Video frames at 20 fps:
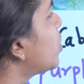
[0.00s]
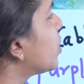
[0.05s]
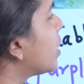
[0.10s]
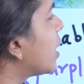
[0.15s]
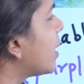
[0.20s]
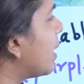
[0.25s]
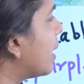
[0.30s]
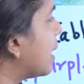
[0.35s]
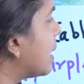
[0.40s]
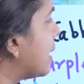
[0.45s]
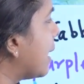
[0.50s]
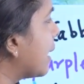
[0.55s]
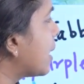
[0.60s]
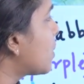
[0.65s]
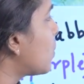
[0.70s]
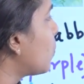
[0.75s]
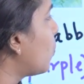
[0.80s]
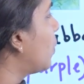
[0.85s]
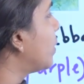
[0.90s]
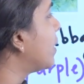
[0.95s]
to the
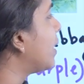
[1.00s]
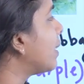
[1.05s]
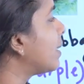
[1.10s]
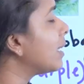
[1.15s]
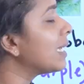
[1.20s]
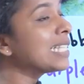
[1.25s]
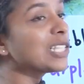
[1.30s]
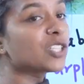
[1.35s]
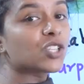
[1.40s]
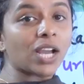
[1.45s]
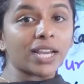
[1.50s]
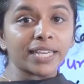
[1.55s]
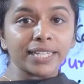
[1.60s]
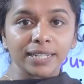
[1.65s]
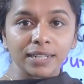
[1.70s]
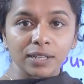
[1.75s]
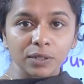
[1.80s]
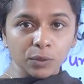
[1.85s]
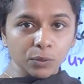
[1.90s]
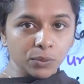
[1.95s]
next one, that is
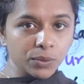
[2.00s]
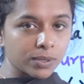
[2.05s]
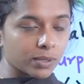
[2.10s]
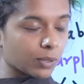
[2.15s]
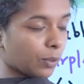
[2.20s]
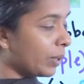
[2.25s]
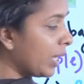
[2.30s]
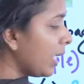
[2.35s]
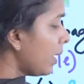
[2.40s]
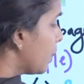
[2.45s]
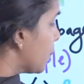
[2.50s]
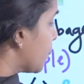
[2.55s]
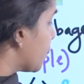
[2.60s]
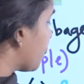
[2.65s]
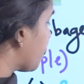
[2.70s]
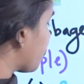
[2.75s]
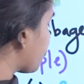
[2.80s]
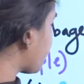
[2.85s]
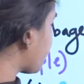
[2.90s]
China rose. Okay,